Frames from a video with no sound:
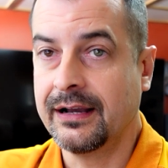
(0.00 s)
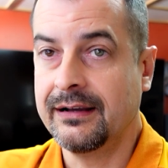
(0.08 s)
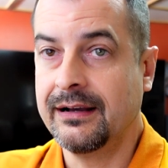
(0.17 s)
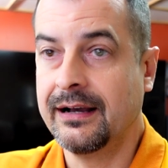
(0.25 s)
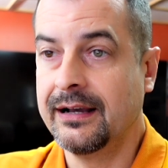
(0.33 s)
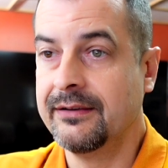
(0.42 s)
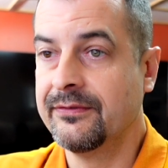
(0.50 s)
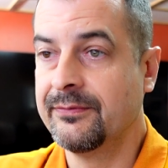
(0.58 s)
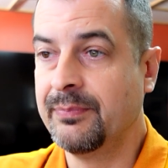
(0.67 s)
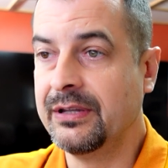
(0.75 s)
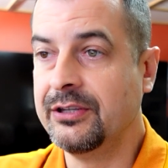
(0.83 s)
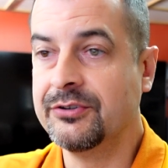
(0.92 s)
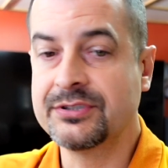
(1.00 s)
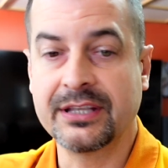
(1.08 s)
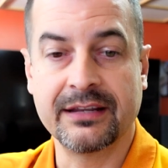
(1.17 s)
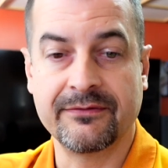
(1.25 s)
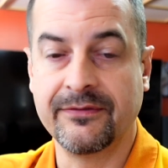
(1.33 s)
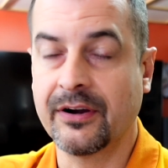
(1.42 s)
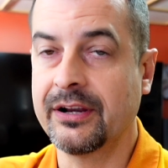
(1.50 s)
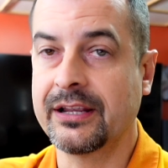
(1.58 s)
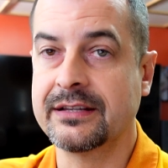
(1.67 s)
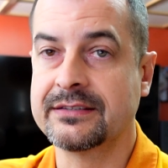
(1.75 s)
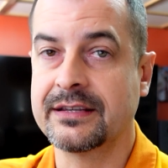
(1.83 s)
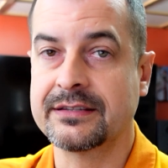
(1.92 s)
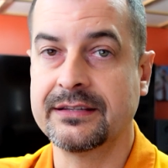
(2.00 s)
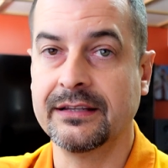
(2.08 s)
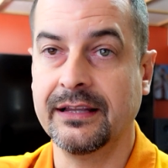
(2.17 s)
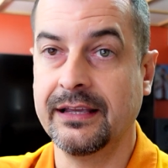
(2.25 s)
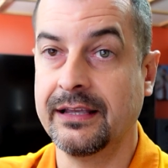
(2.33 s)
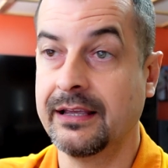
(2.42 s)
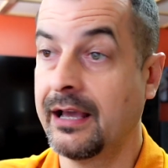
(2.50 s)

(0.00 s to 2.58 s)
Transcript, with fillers: I've been using it very consistently.